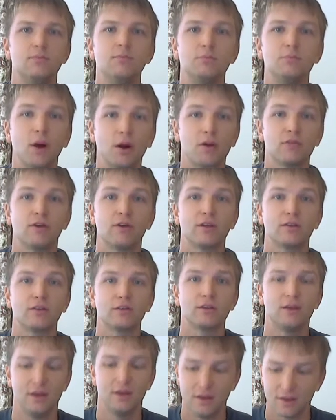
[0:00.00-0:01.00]
Perfect.
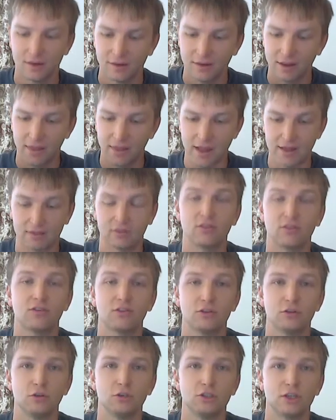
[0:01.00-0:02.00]
Now that's a
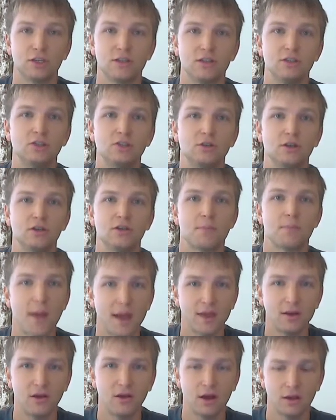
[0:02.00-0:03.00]
solution that you can
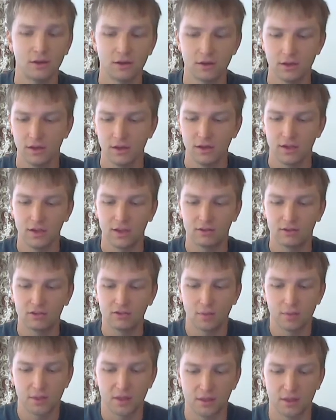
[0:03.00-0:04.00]
depend on. It's
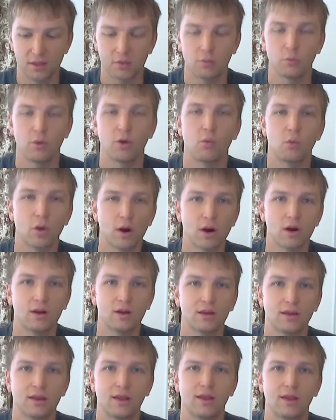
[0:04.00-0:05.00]
something that will work
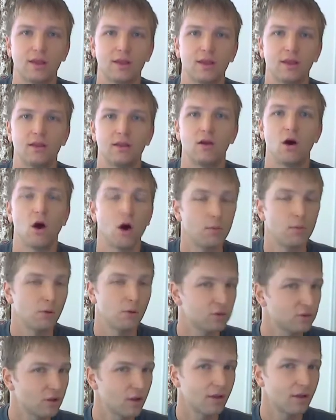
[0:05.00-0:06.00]
in
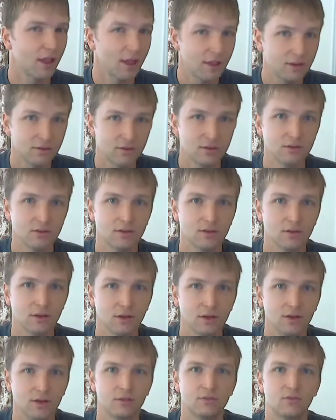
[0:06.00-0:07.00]
almost all cases.
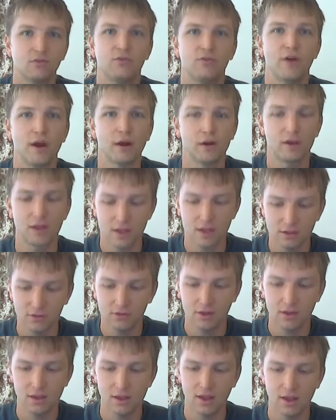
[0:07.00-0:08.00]
It's very
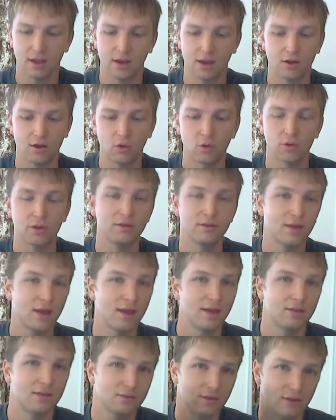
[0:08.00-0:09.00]
easy and it only
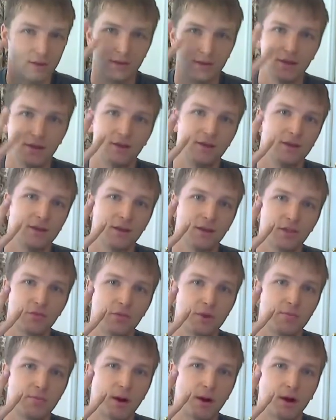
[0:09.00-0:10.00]
takes
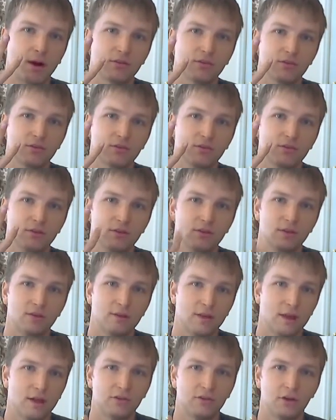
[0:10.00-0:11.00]
three parts,
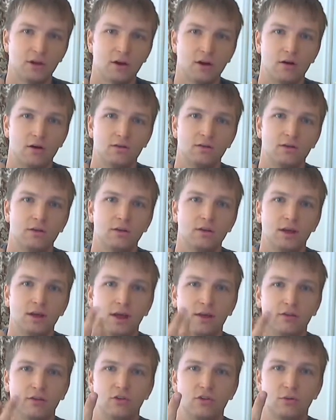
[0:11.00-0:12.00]
the LDO
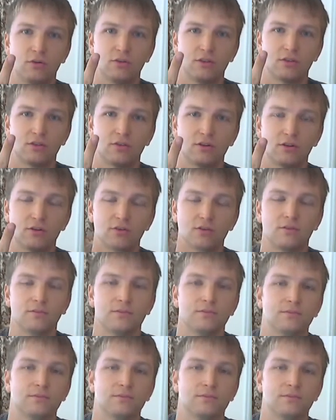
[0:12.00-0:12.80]
and two resistors,